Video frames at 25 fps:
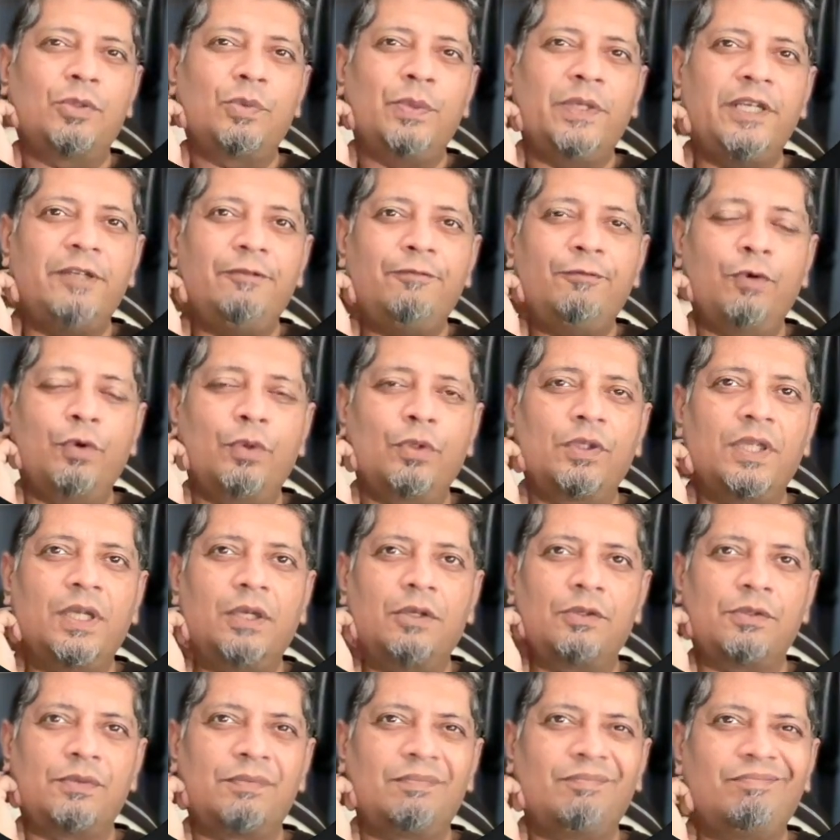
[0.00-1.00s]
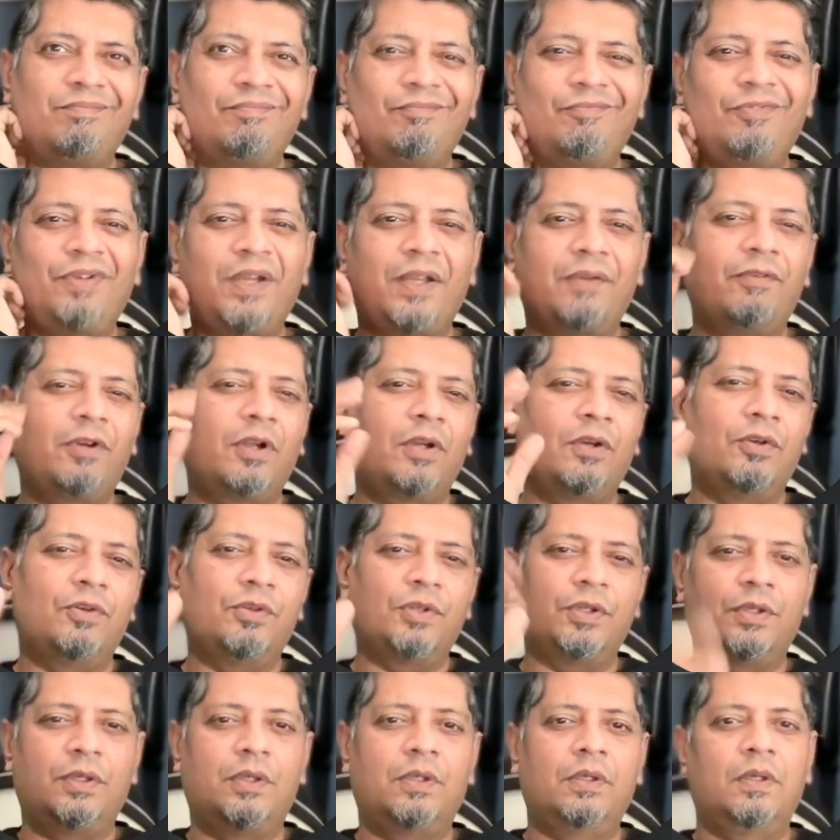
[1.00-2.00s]

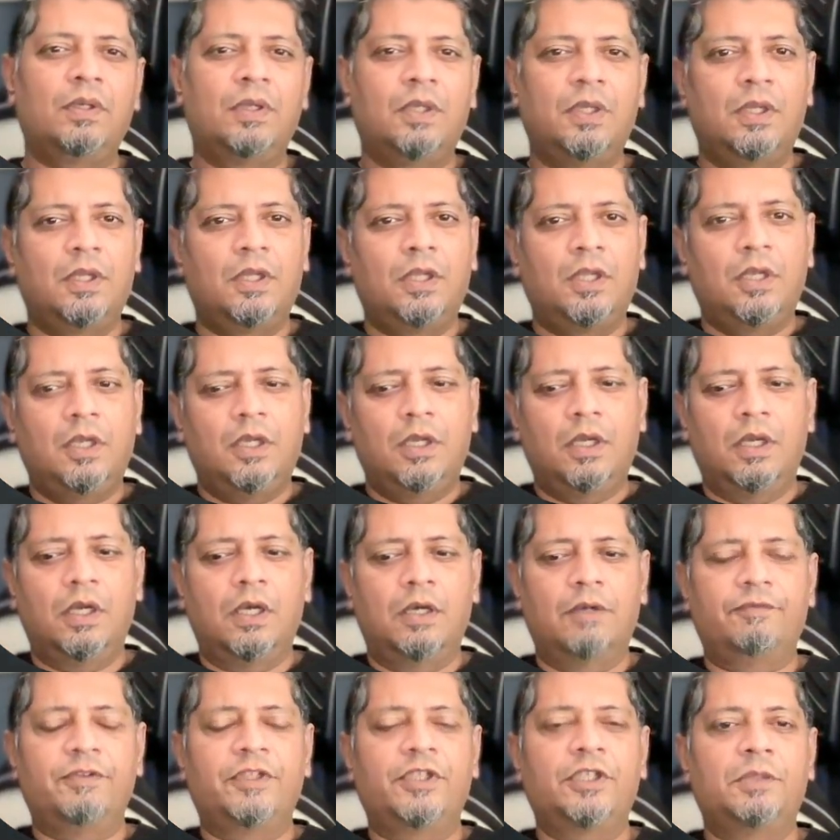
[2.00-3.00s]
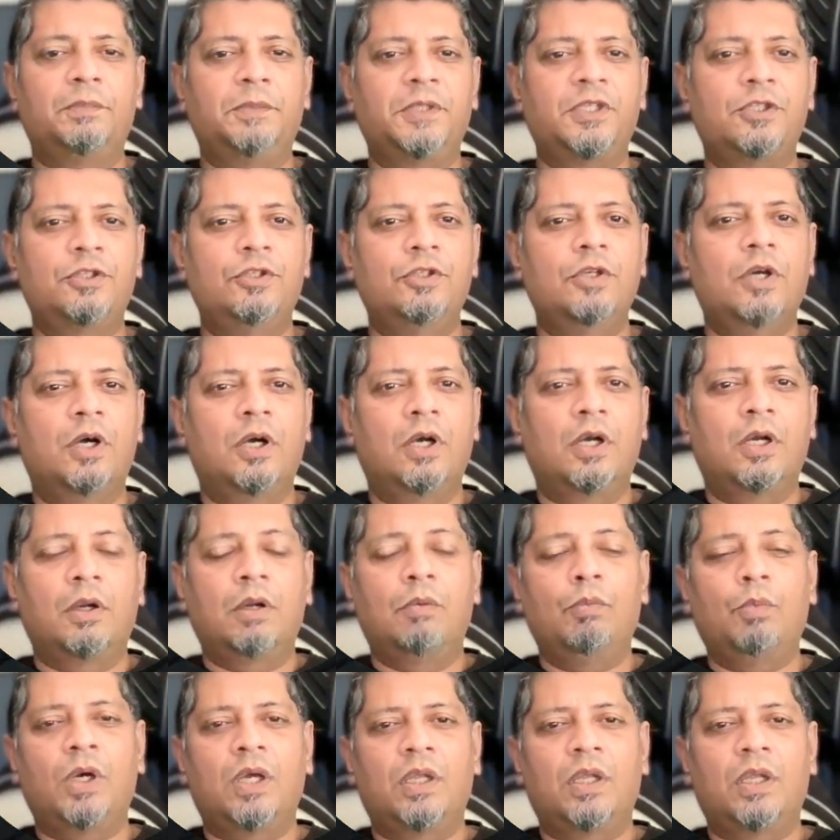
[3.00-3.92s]
24,500 Vietnamese dong.